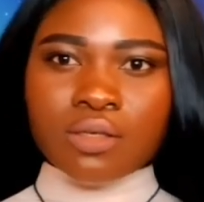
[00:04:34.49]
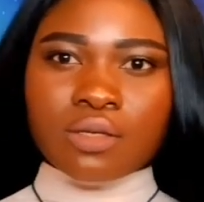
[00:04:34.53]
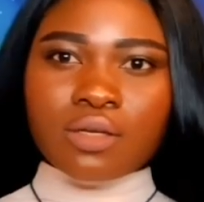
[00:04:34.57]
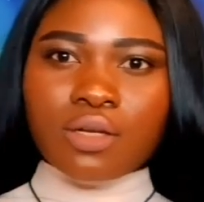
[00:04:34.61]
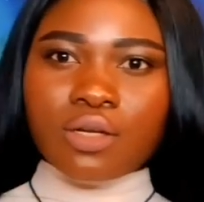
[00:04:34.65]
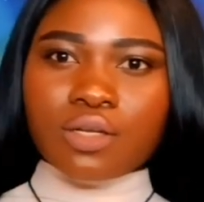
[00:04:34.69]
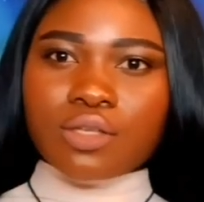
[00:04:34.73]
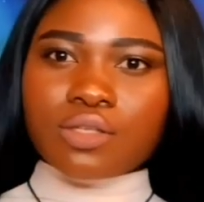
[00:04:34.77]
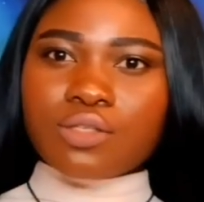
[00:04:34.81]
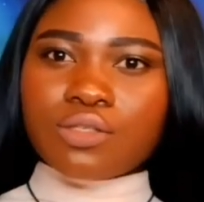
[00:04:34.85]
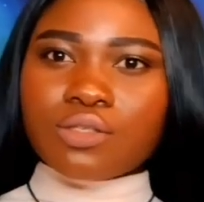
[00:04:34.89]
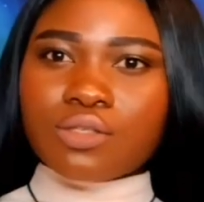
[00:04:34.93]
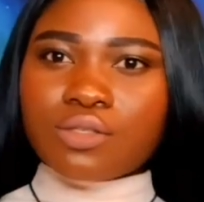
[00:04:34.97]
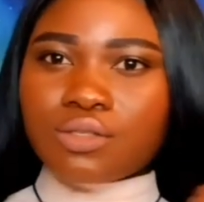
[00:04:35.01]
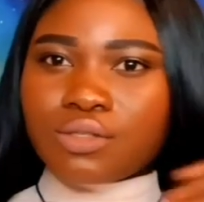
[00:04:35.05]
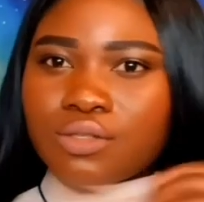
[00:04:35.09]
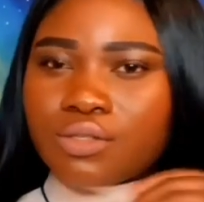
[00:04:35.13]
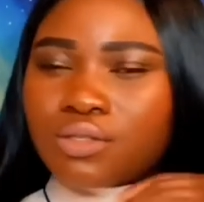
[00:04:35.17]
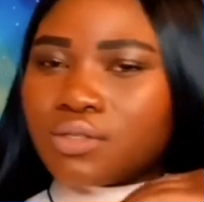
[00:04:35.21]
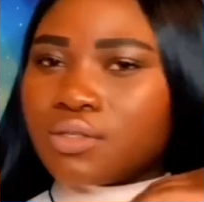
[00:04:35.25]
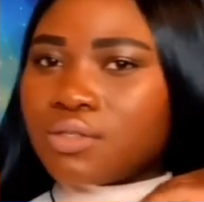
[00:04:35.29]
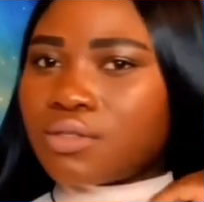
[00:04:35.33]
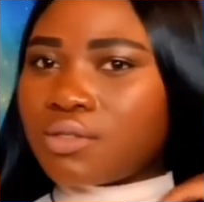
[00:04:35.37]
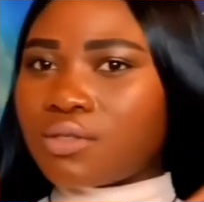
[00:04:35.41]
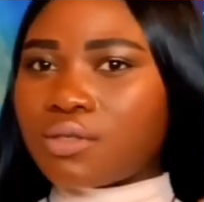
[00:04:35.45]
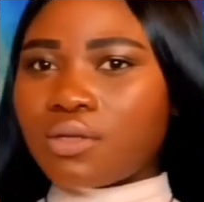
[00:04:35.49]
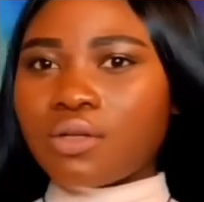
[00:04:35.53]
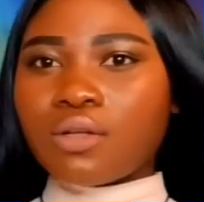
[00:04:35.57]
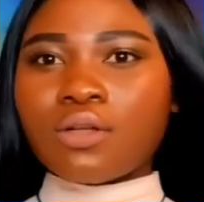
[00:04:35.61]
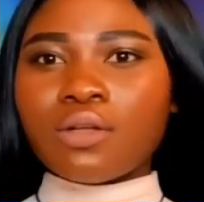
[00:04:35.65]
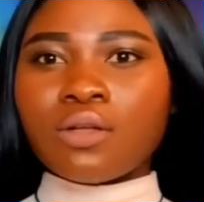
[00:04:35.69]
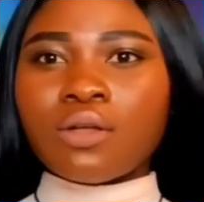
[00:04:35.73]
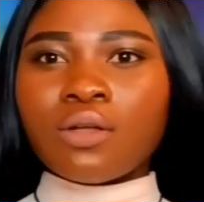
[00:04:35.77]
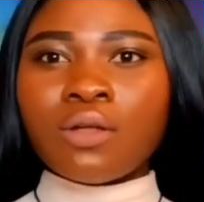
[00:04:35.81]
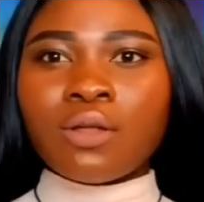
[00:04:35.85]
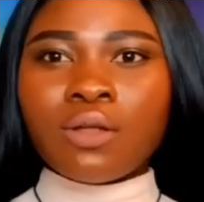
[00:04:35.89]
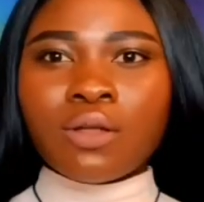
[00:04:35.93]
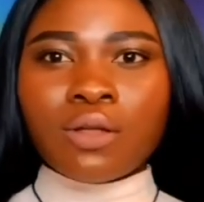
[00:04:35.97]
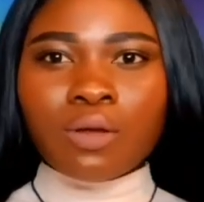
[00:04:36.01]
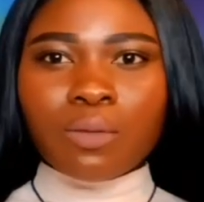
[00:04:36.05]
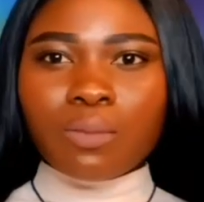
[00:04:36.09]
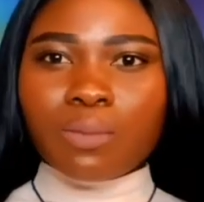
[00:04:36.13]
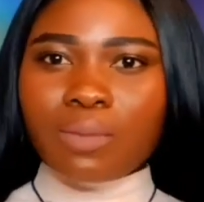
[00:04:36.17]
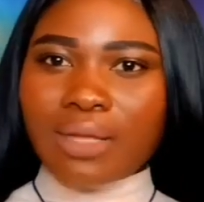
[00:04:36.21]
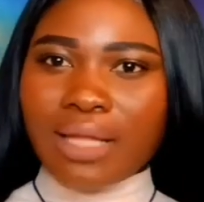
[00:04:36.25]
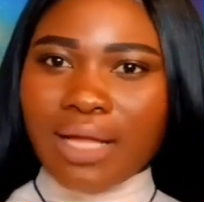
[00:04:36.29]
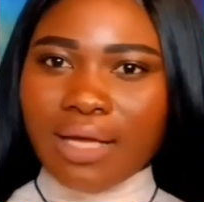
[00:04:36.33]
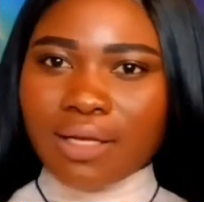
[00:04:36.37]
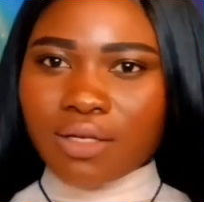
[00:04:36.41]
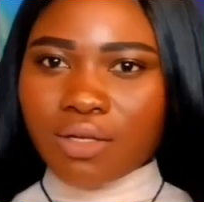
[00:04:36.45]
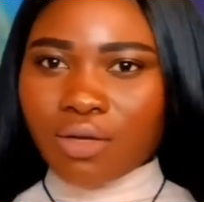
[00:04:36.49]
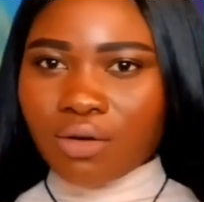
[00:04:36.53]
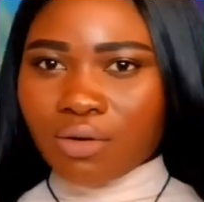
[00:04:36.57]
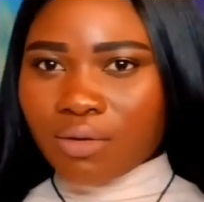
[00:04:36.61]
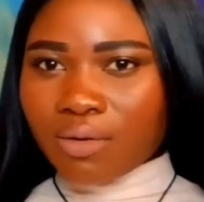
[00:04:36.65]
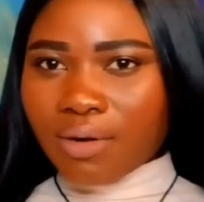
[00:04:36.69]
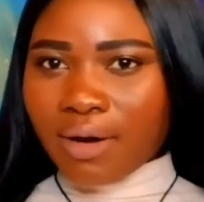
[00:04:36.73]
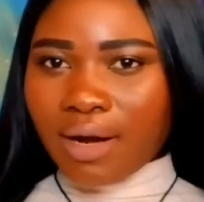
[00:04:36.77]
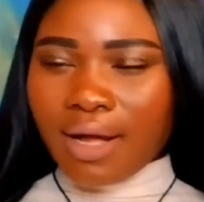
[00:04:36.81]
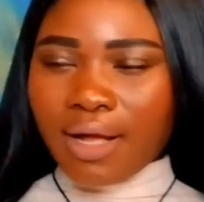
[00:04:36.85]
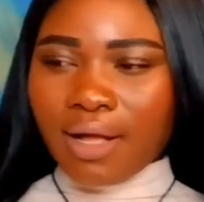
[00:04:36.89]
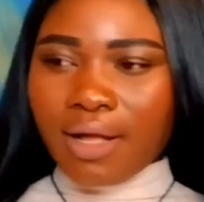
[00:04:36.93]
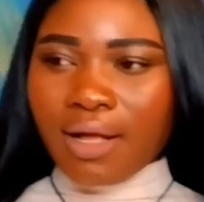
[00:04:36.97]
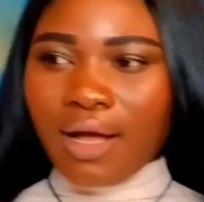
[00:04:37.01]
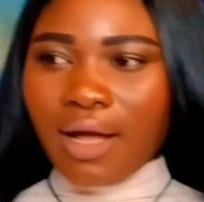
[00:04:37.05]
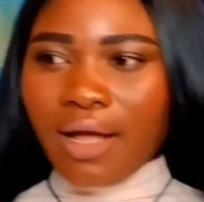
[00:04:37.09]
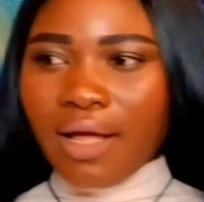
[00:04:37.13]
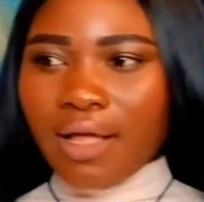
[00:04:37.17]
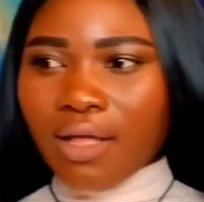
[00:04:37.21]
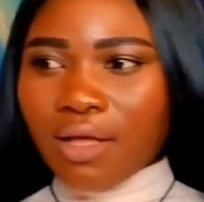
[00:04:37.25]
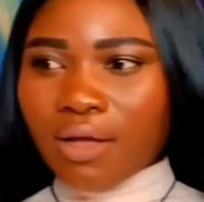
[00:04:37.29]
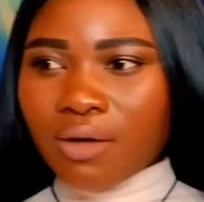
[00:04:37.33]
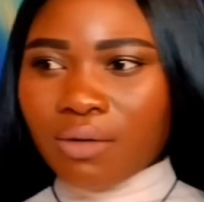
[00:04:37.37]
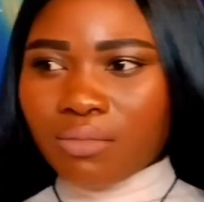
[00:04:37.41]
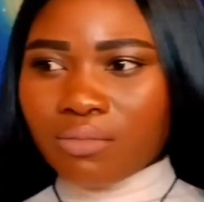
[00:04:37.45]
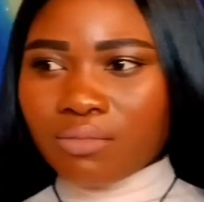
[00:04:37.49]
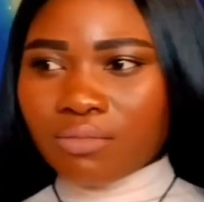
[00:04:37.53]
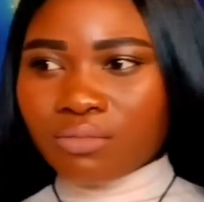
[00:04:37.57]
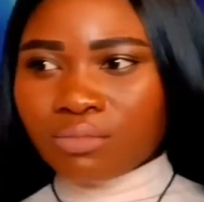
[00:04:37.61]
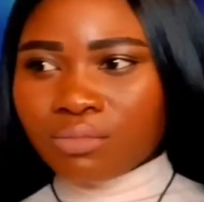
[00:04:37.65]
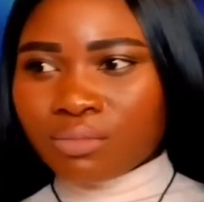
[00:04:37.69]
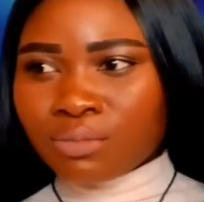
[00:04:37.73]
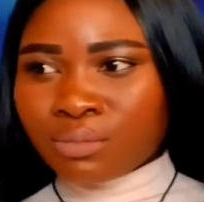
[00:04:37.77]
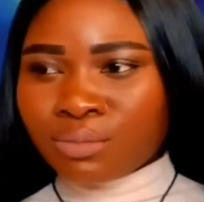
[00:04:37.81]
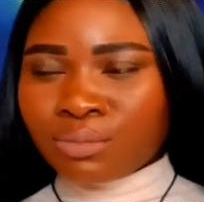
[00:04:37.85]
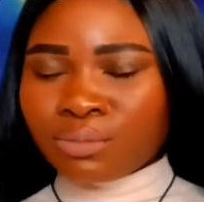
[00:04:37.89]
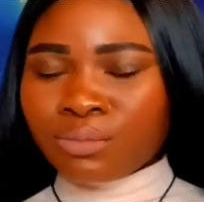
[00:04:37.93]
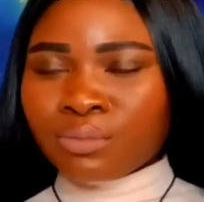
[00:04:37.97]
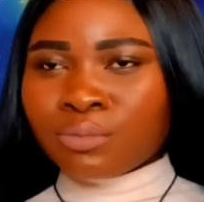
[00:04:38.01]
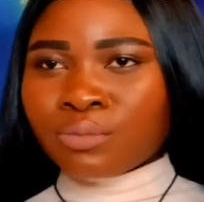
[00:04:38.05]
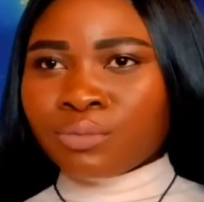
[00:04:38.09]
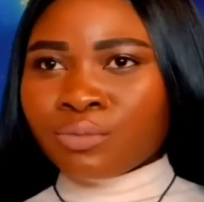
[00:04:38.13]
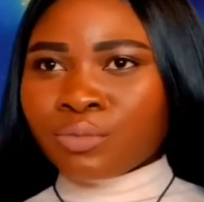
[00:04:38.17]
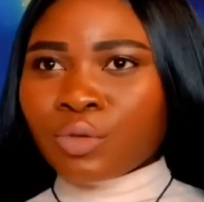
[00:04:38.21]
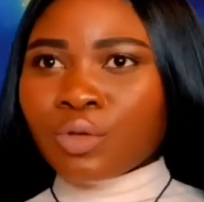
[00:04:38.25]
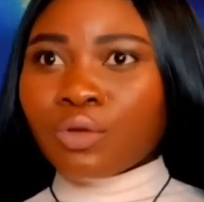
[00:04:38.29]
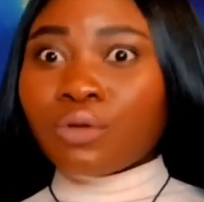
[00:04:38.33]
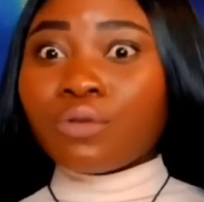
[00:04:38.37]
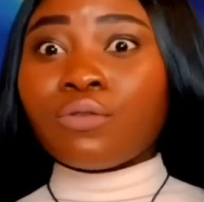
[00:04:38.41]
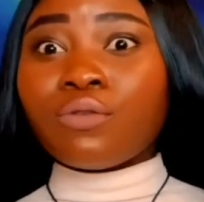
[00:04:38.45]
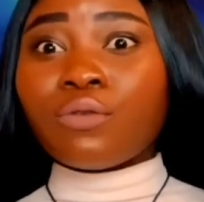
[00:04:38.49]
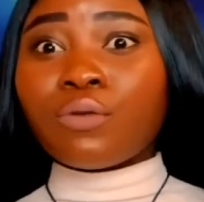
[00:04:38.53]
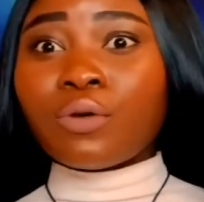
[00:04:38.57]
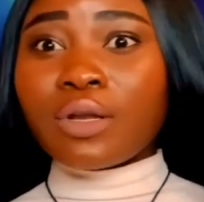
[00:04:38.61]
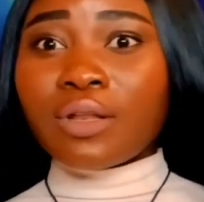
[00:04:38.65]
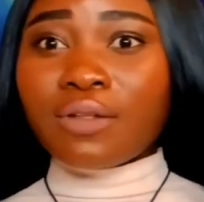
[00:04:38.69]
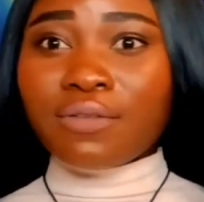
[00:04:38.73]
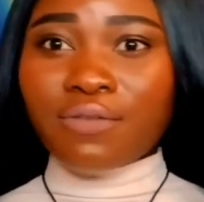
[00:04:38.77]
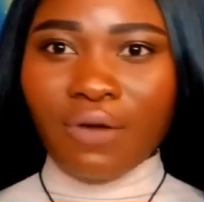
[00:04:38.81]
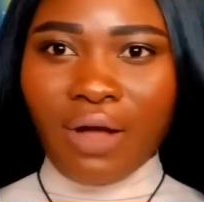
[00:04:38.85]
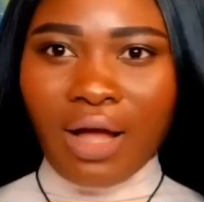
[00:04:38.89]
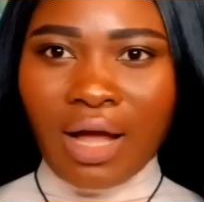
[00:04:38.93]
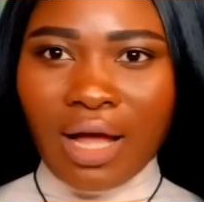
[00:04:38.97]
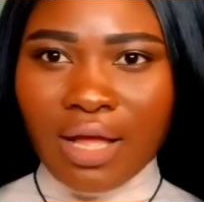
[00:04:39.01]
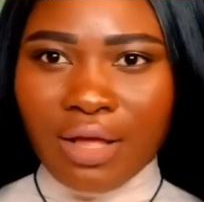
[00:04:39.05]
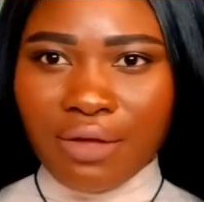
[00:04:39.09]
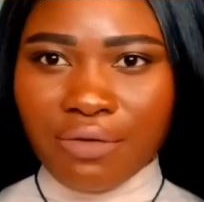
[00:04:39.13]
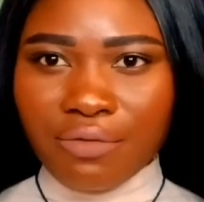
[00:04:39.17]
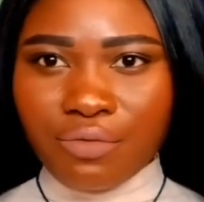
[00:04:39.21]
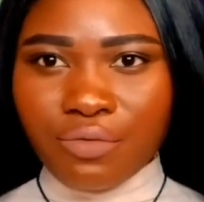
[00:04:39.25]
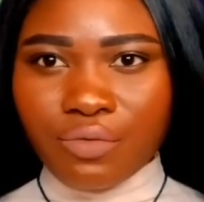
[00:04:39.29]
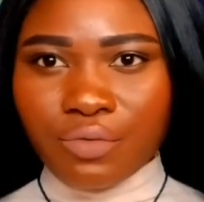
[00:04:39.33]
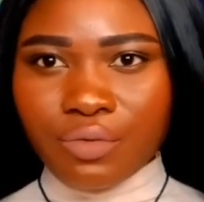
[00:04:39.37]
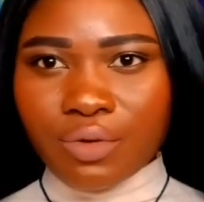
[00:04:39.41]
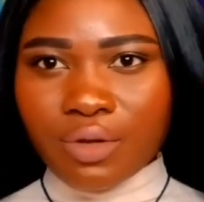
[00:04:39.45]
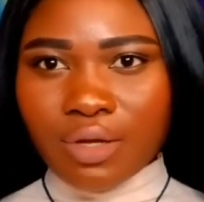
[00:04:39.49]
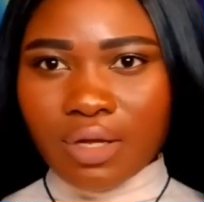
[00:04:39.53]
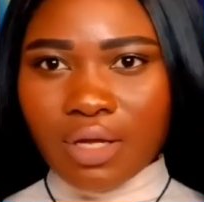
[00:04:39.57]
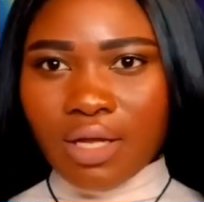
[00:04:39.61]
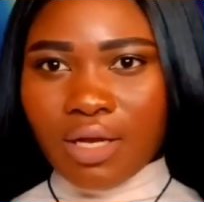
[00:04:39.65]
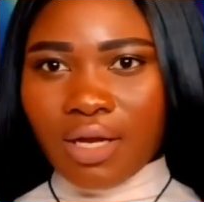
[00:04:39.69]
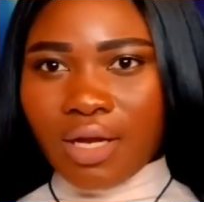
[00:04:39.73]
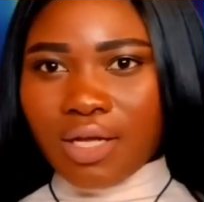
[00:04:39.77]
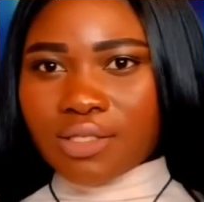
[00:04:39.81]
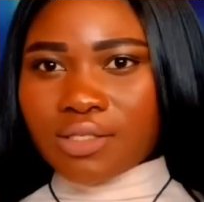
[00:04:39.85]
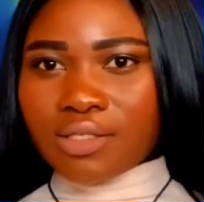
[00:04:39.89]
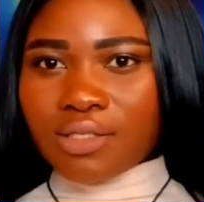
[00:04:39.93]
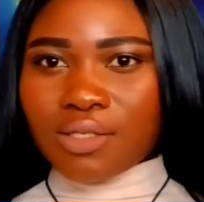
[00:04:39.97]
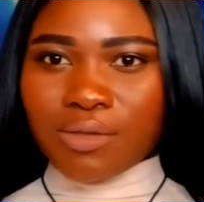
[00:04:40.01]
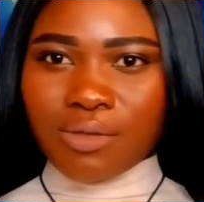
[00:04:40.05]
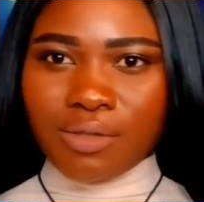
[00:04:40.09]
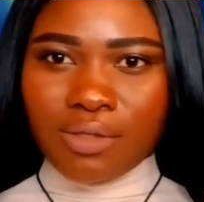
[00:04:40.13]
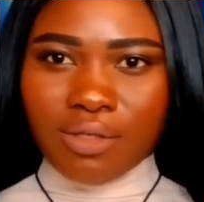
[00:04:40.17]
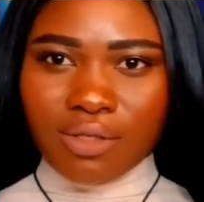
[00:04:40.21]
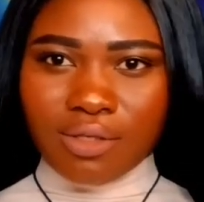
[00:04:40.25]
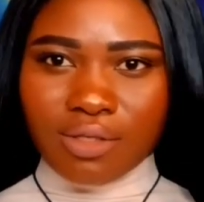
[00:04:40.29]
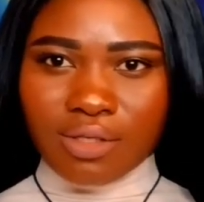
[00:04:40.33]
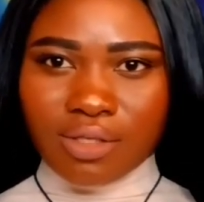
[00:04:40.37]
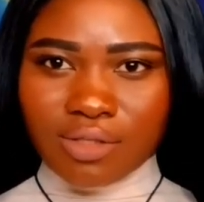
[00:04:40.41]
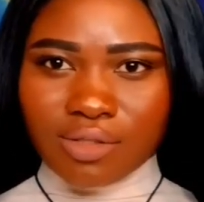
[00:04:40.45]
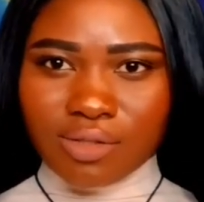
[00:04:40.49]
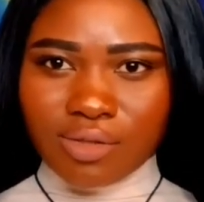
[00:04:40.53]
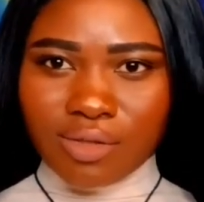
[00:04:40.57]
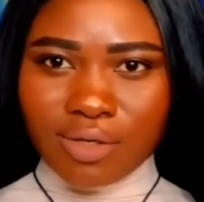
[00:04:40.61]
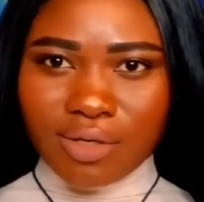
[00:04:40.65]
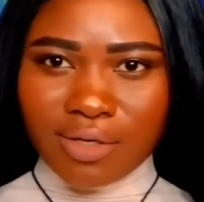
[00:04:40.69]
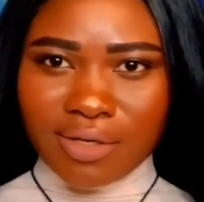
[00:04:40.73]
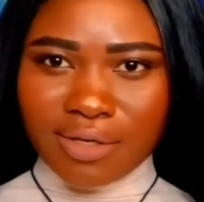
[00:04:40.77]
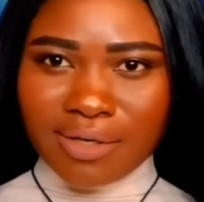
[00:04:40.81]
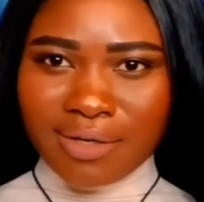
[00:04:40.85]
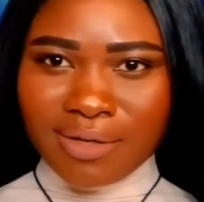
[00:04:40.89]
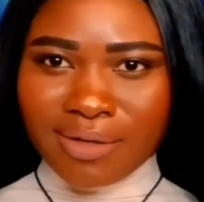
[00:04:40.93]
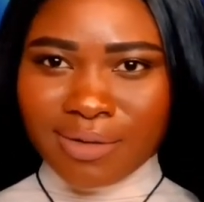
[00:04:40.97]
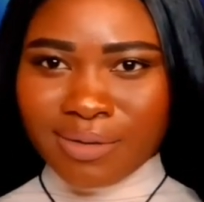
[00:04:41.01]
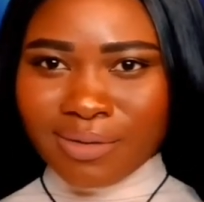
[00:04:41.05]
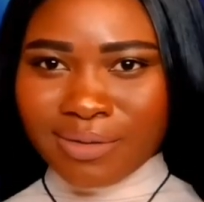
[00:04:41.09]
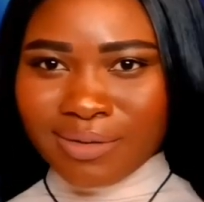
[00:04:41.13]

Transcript: Cause, like, don't crack, I am 45 and I still look this good.